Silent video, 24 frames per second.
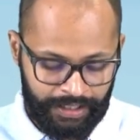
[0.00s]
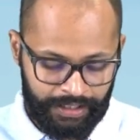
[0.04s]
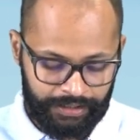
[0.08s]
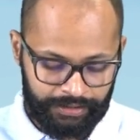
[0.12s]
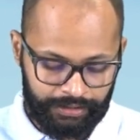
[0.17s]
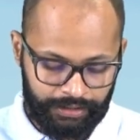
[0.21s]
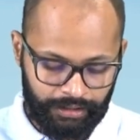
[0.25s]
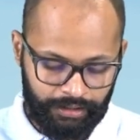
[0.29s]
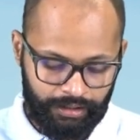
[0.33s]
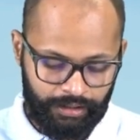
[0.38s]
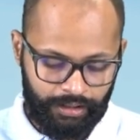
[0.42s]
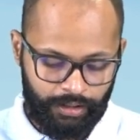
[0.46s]

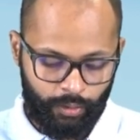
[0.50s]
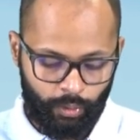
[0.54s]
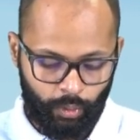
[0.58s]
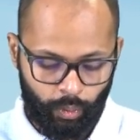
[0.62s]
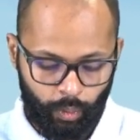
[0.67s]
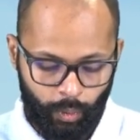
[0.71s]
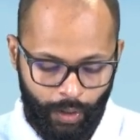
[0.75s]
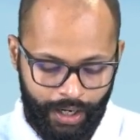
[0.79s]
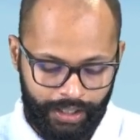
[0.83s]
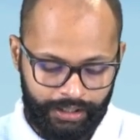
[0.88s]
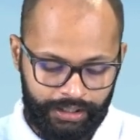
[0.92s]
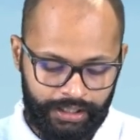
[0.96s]
the
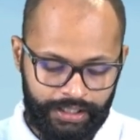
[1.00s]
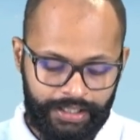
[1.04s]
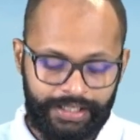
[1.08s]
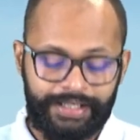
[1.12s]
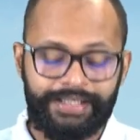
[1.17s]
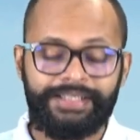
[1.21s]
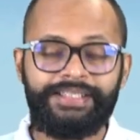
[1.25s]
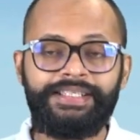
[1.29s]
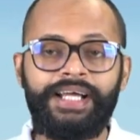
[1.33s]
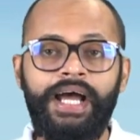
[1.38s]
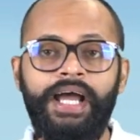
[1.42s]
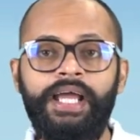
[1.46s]
one
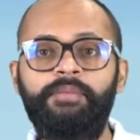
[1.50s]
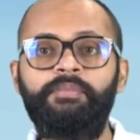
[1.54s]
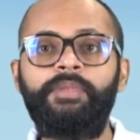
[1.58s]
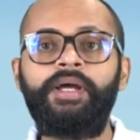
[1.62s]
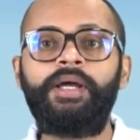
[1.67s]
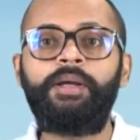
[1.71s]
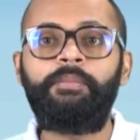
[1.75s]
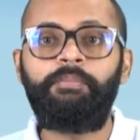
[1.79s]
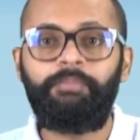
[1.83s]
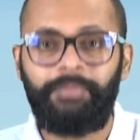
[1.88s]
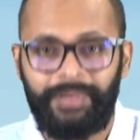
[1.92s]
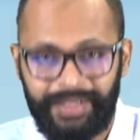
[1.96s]
time
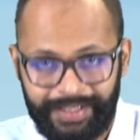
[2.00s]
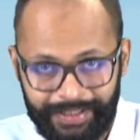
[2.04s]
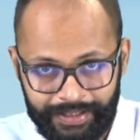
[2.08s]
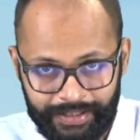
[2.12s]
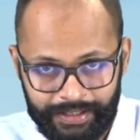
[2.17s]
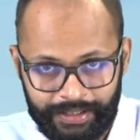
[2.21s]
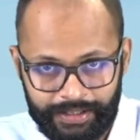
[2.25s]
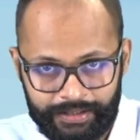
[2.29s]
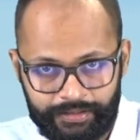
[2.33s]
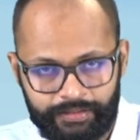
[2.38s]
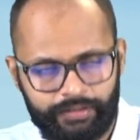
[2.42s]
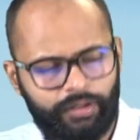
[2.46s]

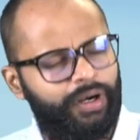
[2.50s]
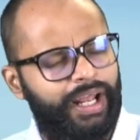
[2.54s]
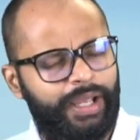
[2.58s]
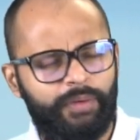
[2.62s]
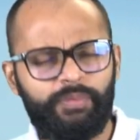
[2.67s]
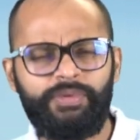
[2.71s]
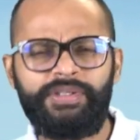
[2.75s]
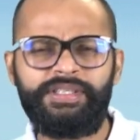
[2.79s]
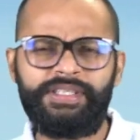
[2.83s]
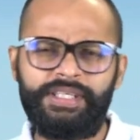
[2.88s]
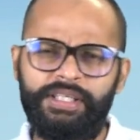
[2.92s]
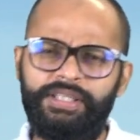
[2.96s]
period, or I
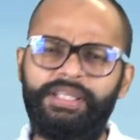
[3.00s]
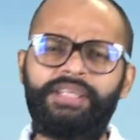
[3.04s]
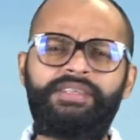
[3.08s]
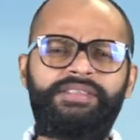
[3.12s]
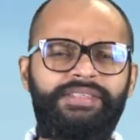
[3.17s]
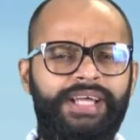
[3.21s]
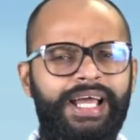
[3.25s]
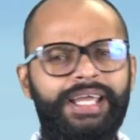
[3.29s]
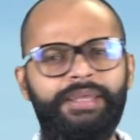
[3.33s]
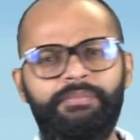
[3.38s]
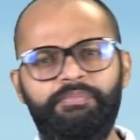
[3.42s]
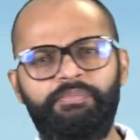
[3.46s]
would say the
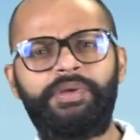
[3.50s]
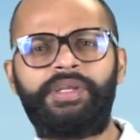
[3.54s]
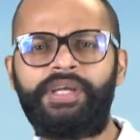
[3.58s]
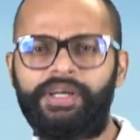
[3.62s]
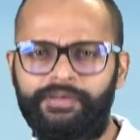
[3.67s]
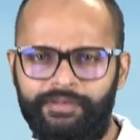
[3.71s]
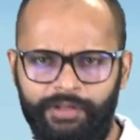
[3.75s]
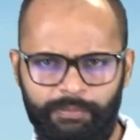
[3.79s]
time period of